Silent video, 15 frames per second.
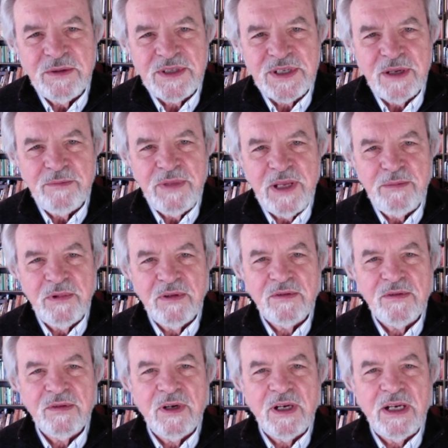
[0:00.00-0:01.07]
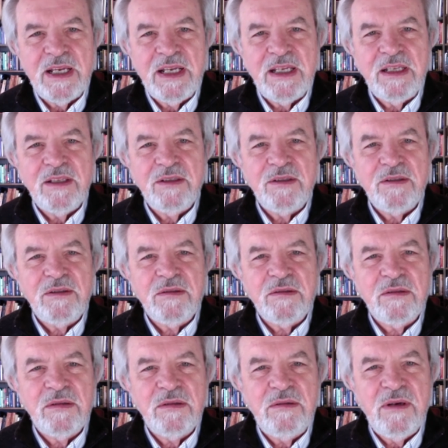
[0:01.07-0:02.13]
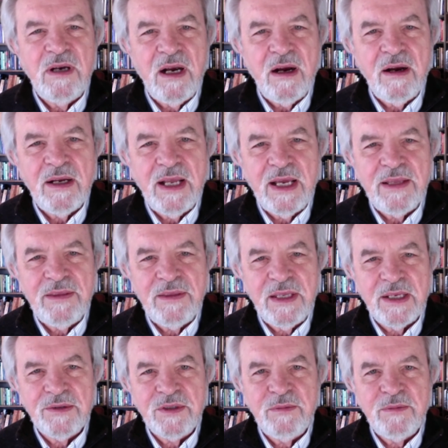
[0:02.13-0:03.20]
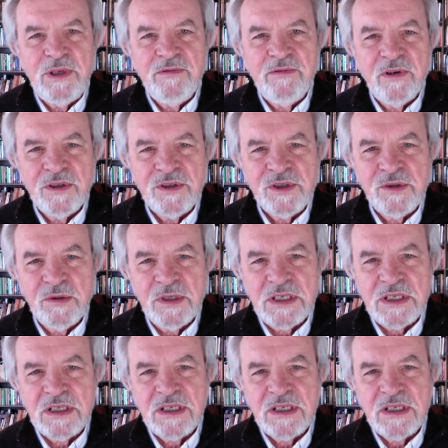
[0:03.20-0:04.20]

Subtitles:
people try too hard, I think, to be virtuous.